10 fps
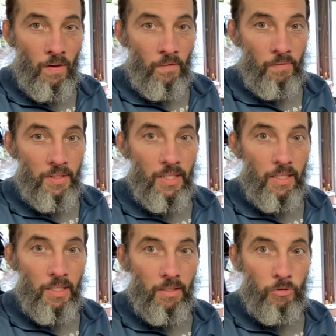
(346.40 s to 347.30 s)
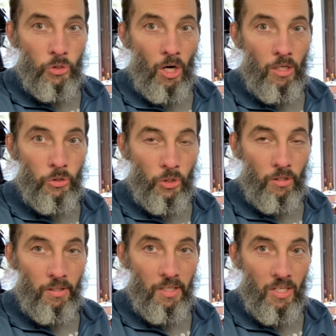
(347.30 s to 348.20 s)
the charge
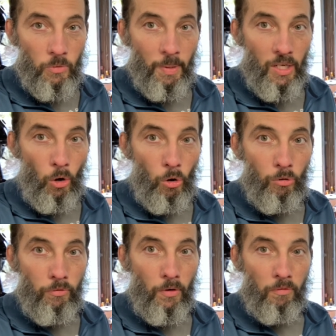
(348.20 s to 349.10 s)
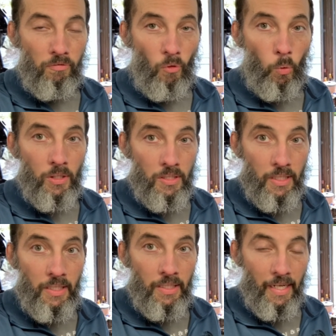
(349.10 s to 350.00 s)
current has been over
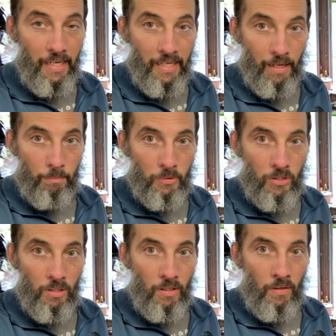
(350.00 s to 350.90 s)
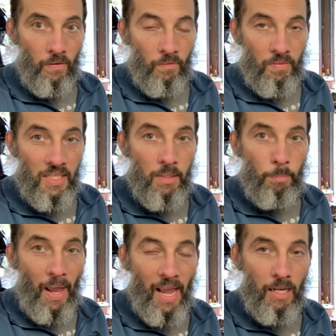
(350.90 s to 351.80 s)
14 amps. The
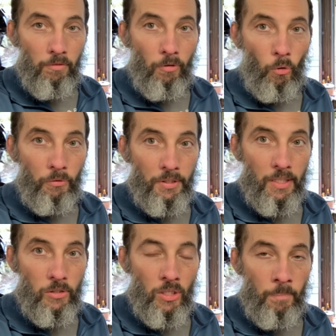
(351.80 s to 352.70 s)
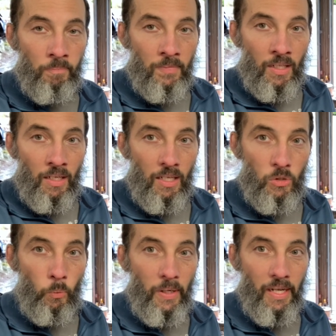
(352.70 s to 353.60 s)
pack voltage
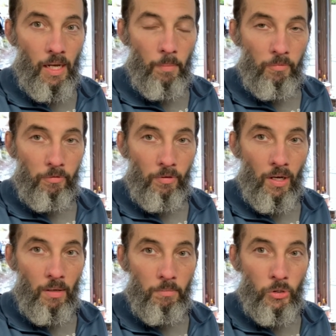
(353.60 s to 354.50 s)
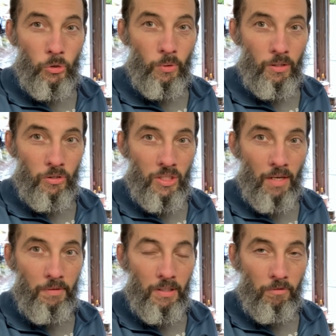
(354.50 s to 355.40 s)
has went up from
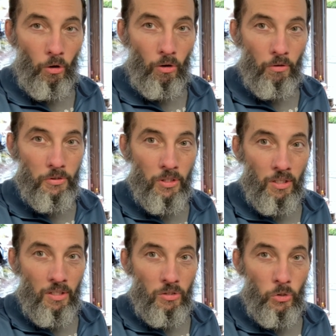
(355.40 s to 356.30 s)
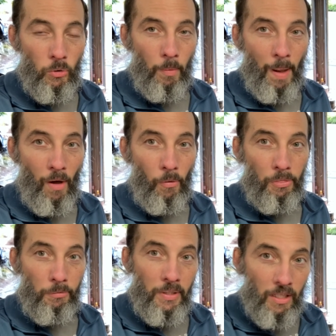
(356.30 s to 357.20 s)
270 volts to about
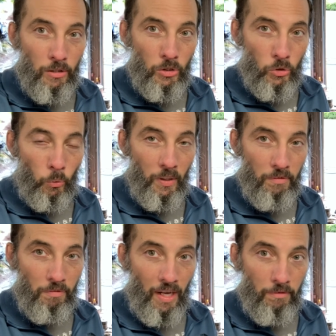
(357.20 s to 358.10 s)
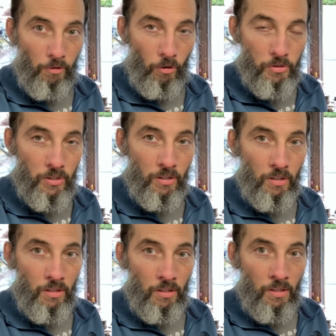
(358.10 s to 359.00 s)
325 volts.
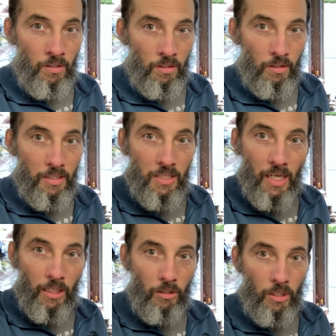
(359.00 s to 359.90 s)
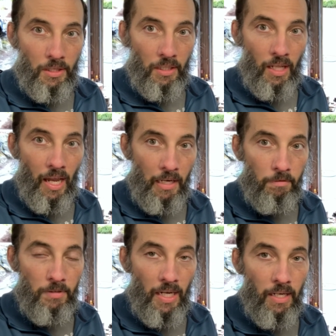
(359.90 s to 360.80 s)
Let's take a look at the
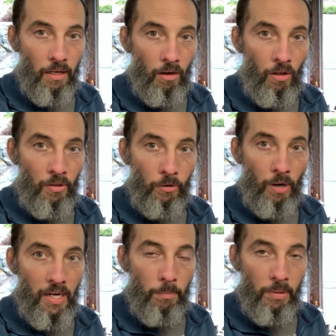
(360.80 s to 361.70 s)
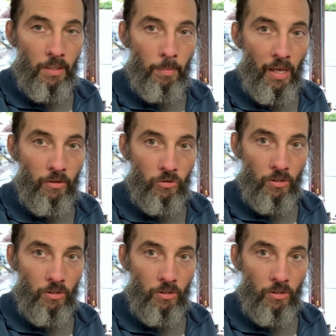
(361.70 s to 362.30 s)
live data on the Orion BMS